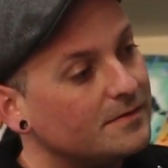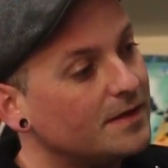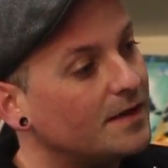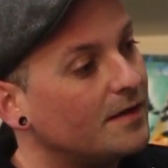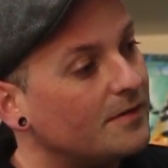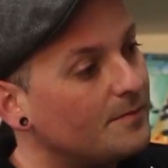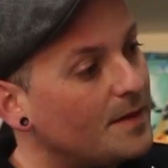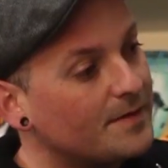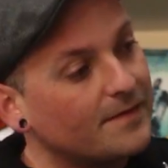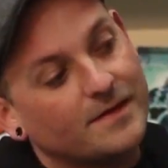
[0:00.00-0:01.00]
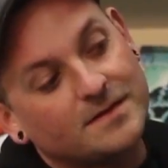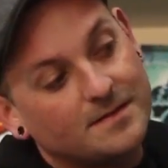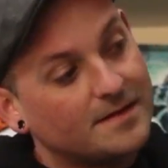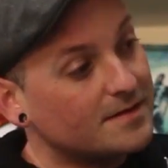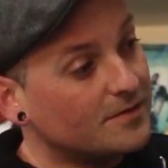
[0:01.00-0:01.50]
Maybe it's the first time
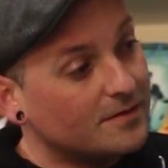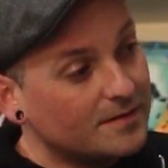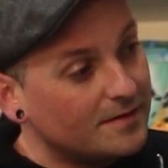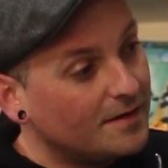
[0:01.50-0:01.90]
to the store,